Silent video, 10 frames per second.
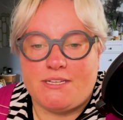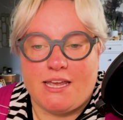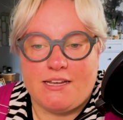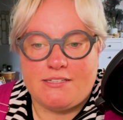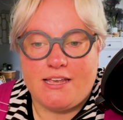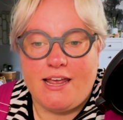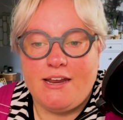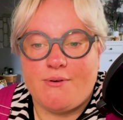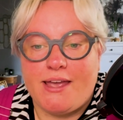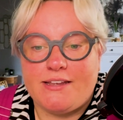it takes.
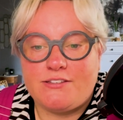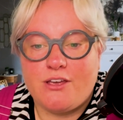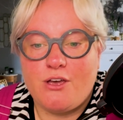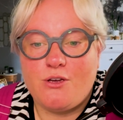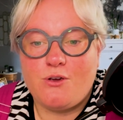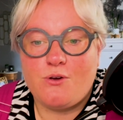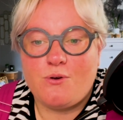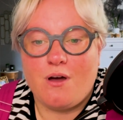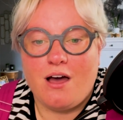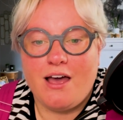Anyway,
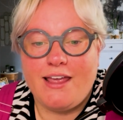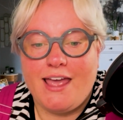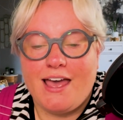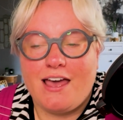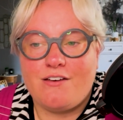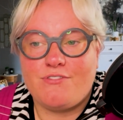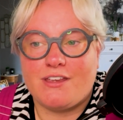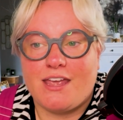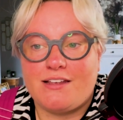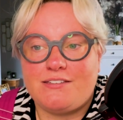so I
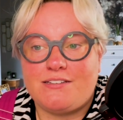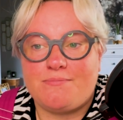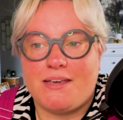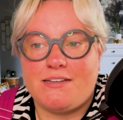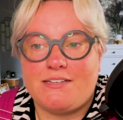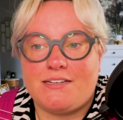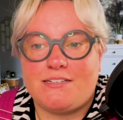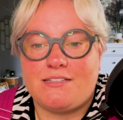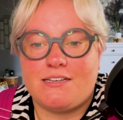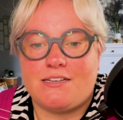have
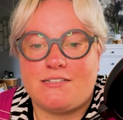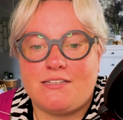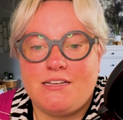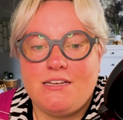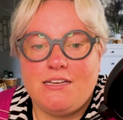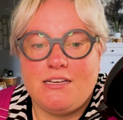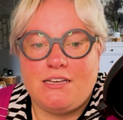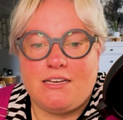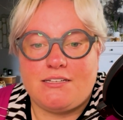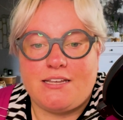guesstimated that
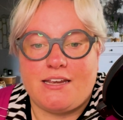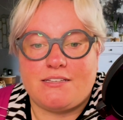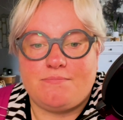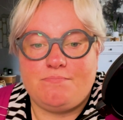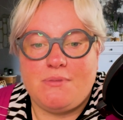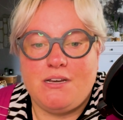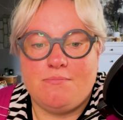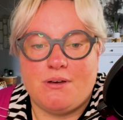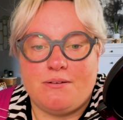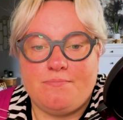it takes a
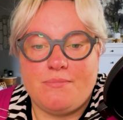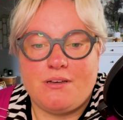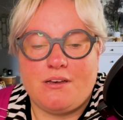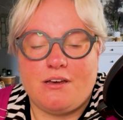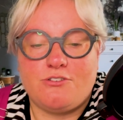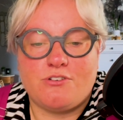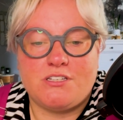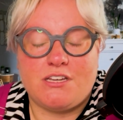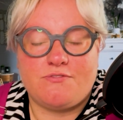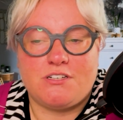minimum
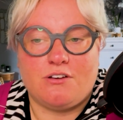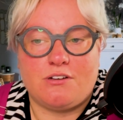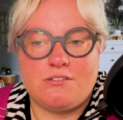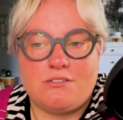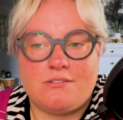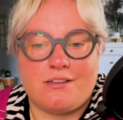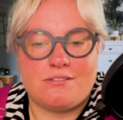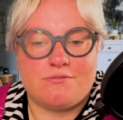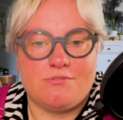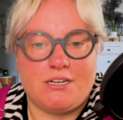$170.
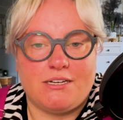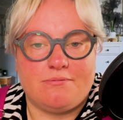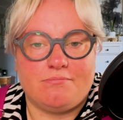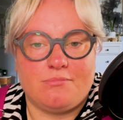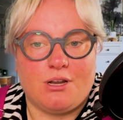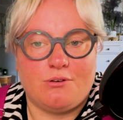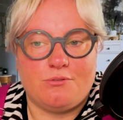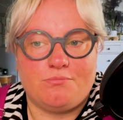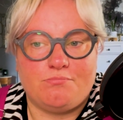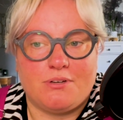That's a really
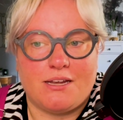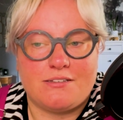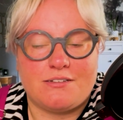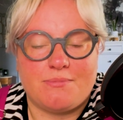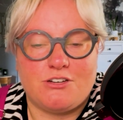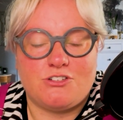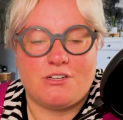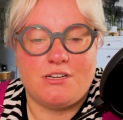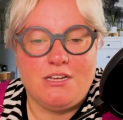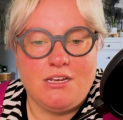low
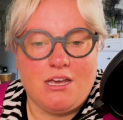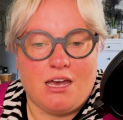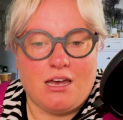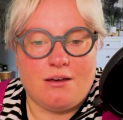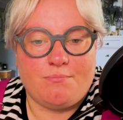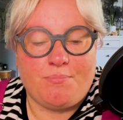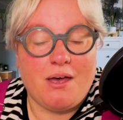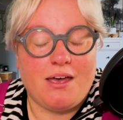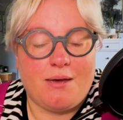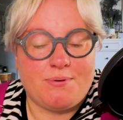guesstimation
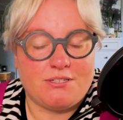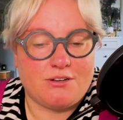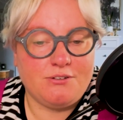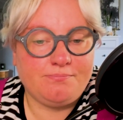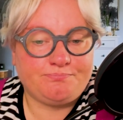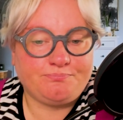per episode,